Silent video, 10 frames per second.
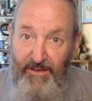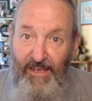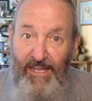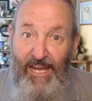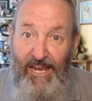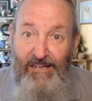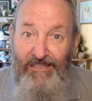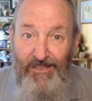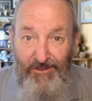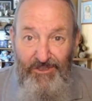anyhow,
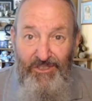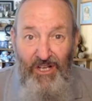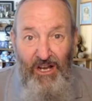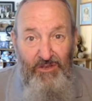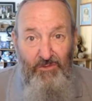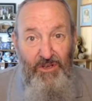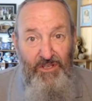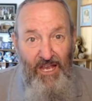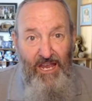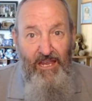I'll just close by
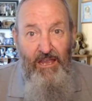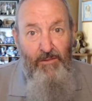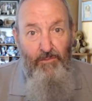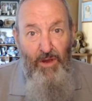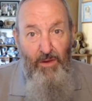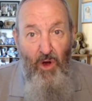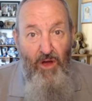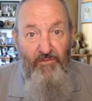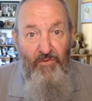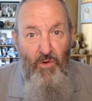saying, be
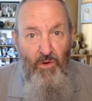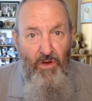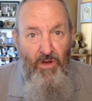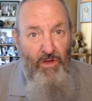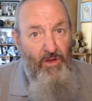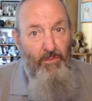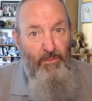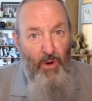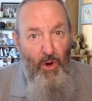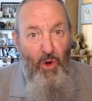mindful,
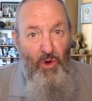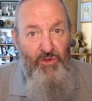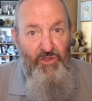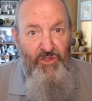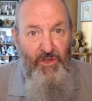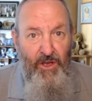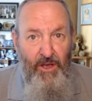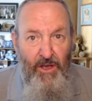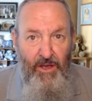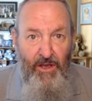pause,
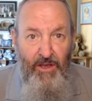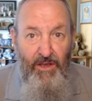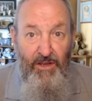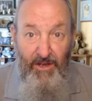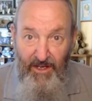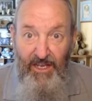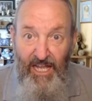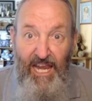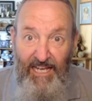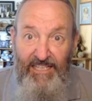
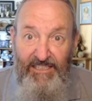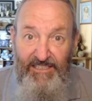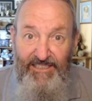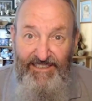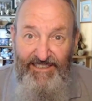connect.